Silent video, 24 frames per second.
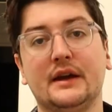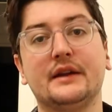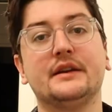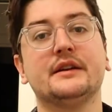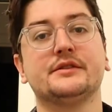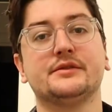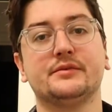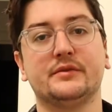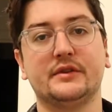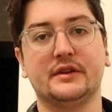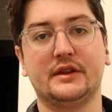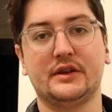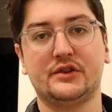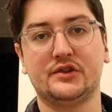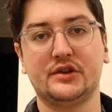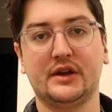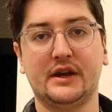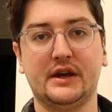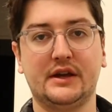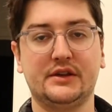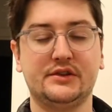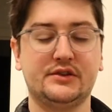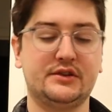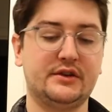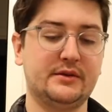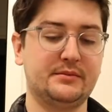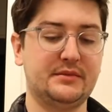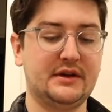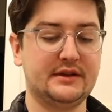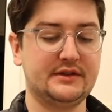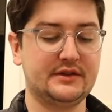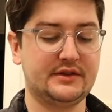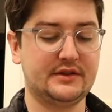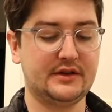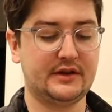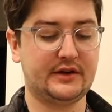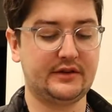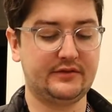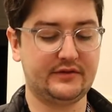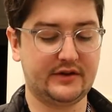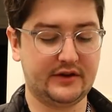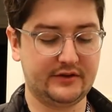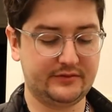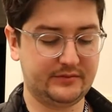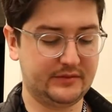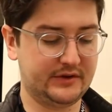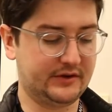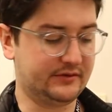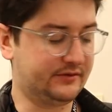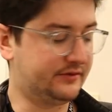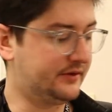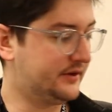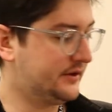it doesn't really change compared to 35mm